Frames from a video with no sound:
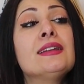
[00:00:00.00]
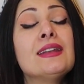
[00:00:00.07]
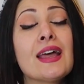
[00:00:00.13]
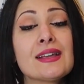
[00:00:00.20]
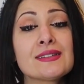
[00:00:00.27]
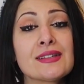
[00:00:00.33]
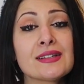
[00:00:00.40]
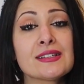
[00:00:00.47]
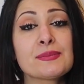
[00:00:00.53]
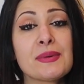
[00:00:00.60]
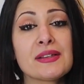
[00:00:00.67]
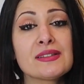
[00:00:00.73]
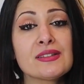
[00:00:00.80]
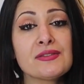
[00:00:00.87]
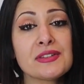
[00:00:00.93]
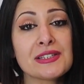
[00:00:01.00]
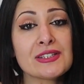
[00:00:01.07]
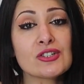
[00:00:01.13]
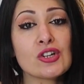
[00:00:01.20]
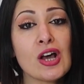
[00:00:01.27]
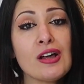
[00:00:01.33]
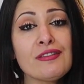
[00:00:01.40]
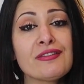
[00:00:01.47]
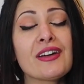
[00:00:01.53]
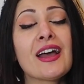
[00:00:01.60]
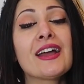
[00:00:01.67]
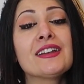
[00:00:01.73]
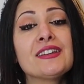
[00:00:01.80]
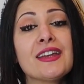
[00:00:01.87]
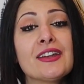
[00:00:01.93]
less expensive stuff
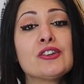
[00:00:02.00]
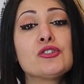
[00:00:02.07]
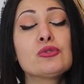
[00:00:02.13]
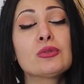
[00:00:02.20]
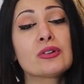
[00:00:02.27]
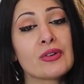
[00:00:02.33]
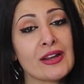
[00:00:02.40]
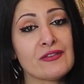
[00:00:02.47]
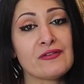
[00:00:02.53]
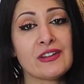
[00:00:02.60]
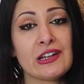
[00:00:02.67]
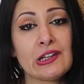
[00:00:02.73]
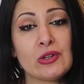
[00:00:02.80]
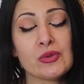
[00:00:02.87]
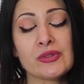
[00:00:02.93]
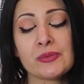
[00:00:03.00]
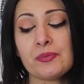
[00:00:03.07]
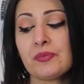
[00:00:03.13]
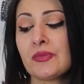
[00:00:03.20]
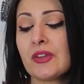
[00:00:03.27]
and yet do great videos.